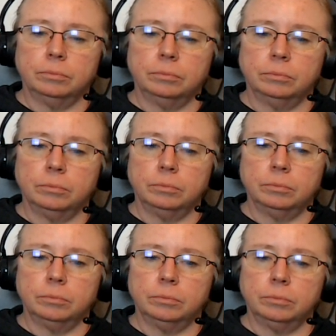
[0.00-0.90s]

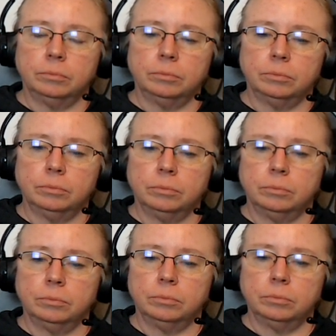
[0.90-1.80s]

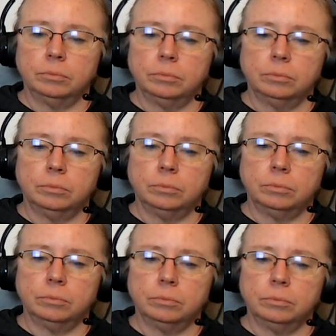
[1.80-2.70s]

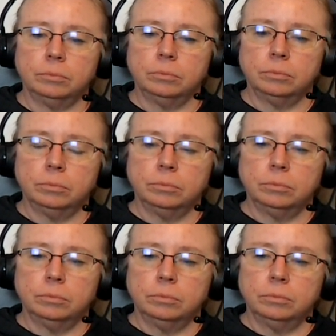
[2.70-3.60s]

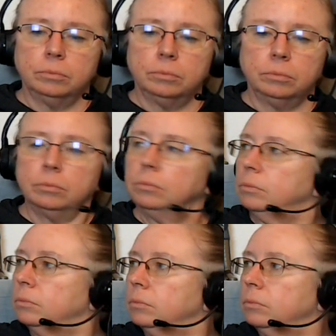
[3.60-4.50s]

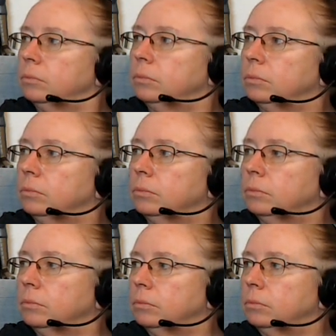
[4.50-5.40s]

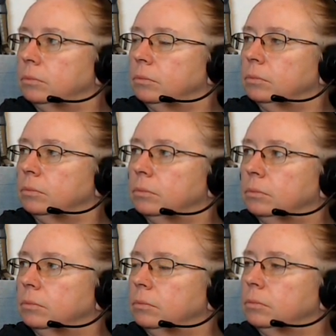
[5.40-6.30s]

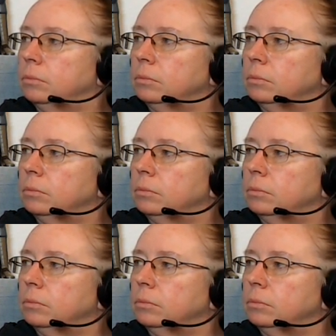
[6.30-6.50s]
(not speaking)